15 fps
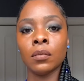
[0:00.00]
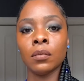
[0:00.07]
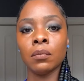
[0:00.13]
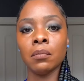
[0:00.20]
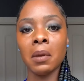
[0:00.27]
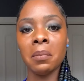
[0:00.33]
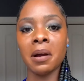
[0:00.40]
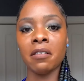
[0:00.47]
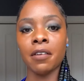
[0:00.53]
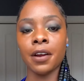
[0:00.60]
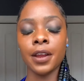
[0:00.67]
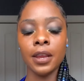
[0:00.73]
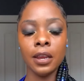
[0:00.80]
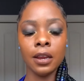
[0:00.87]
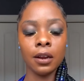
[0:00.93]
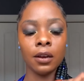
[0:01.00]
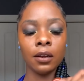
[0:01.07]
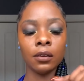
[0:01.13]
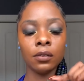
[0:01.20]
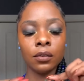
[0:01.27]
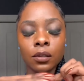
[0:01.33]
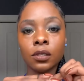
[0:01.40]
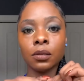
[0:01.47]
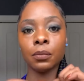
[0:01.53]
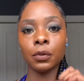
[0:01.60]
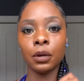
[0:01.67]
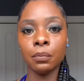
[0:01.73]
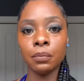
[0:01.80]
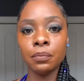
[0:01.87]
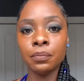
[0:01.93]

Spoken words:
maybe about right here. So I'm going to